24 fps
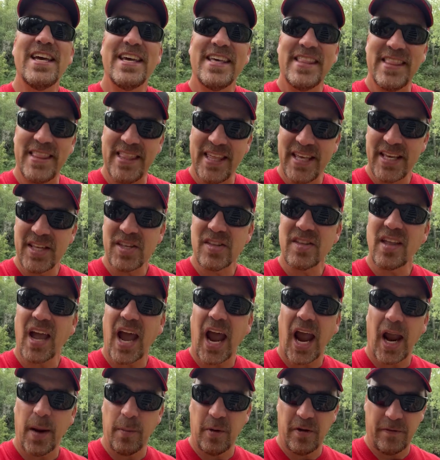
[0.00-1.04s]
This
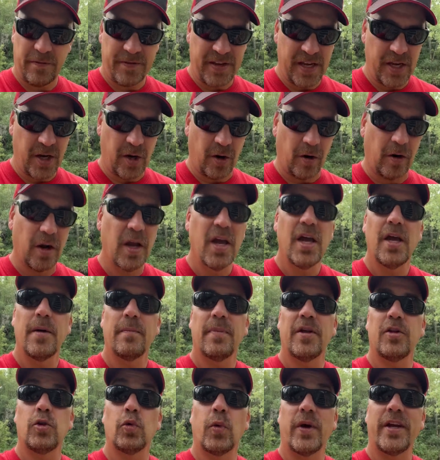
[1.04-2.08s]
time of year,
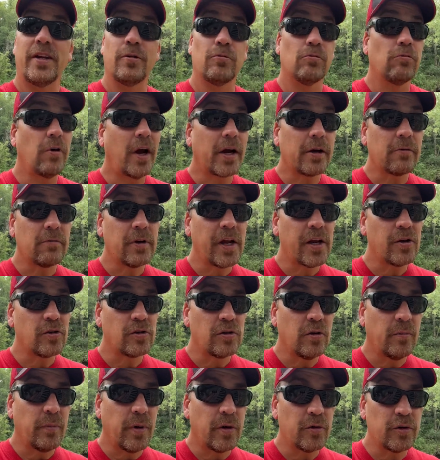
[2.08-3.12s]
between
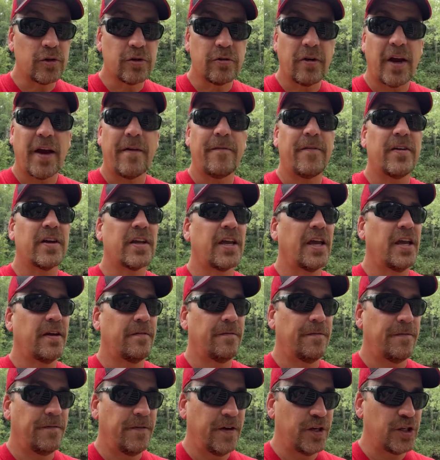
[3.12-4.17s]
recreational boat traffic
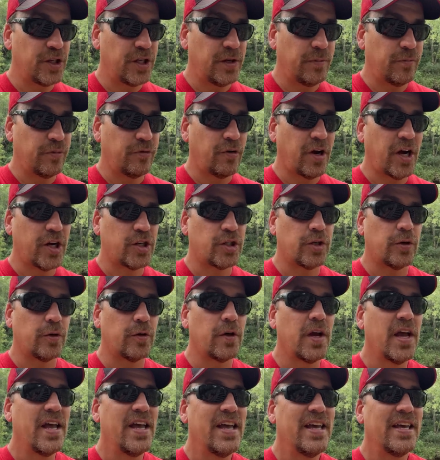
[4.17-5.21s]
and fishing
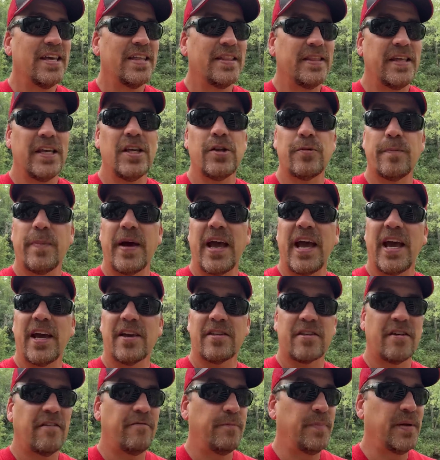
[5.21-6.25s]
pressure, these
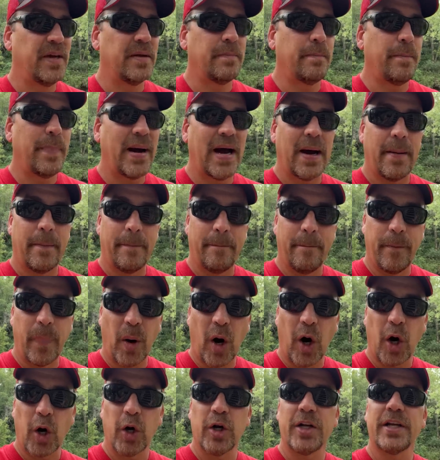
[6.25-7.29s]
bass have been
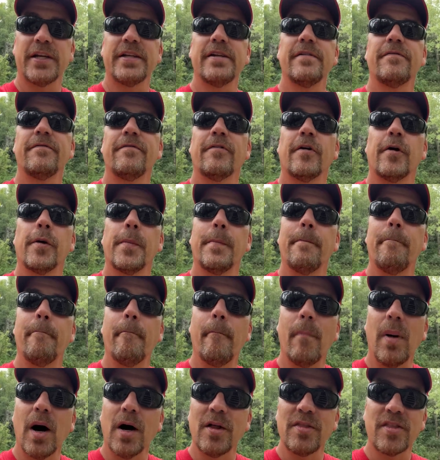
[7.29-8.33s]
bombarded for
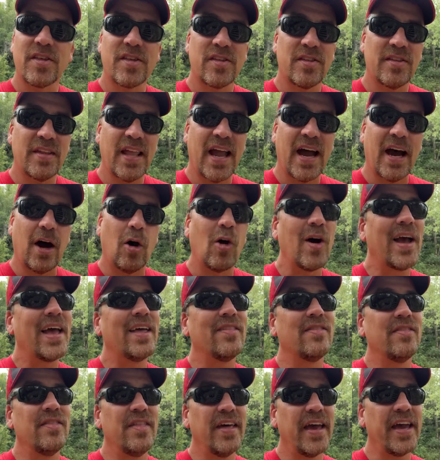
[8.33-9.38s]
months now,
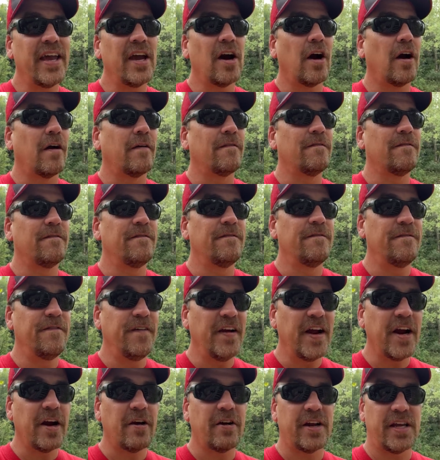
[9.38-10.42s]
and they are
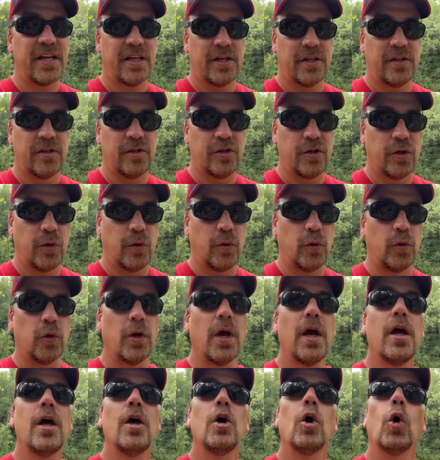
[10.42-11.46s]
very in tune
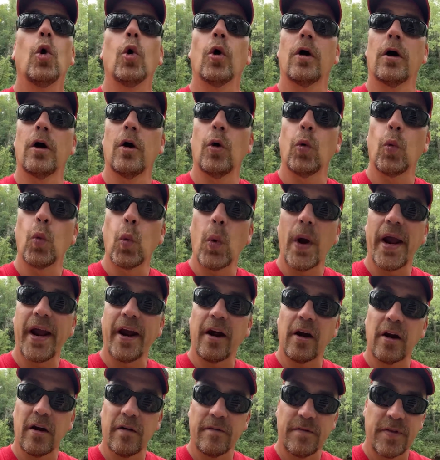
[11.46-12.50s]
or
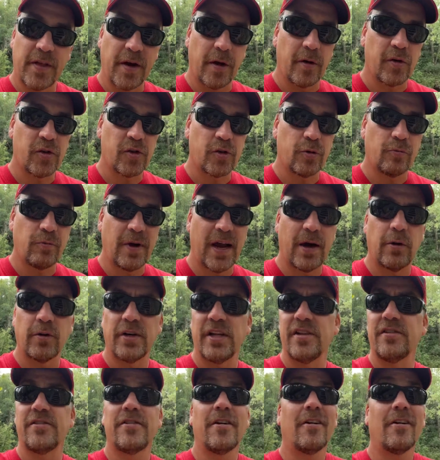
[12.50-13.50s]
aware of their surroundings.